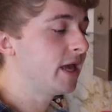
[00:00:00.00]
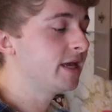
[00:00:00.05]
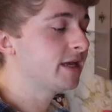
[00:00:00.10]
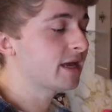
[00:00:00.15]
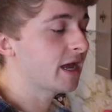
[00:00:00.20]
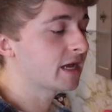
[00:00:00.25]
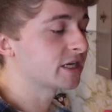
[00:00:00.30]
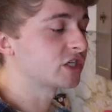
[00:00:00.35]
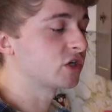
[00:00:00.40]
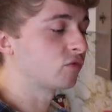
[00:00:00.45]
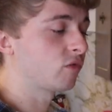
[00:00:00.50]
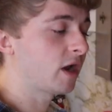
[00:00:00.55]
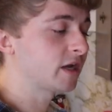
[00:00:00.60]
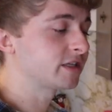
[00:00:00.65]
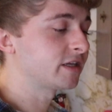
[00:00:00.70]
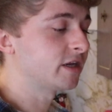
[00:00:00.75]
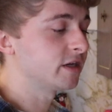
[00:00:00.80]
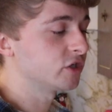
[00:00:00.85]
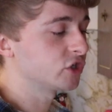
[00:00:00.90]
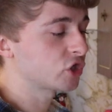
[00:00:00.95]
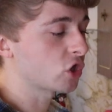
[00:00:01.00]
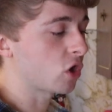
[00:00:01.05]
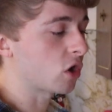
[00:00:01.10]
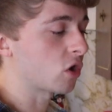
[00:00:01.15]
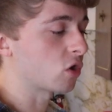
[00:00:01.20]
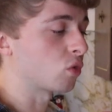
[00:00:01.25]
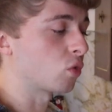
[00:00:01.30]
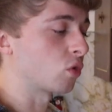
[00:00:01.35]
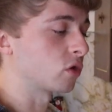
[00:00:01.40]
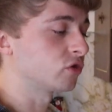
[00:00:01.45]
Bake as directed in
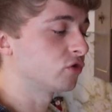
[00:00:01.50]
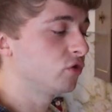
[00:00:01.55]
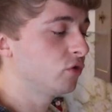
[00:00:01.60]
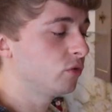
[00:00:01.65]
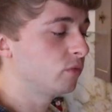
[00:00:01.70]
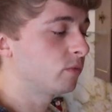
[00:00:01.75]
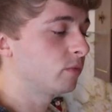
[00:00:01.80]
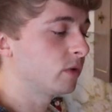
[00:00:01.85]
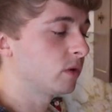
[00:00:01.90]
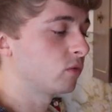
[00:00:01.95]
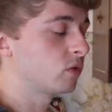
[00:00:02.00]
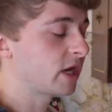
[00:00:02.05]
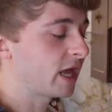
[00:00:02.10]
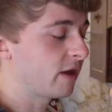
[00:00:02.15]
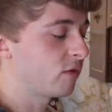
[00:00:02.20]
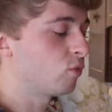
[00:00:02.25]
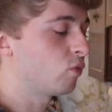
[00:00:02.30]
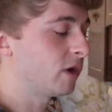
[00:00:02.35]
chart or two, okay,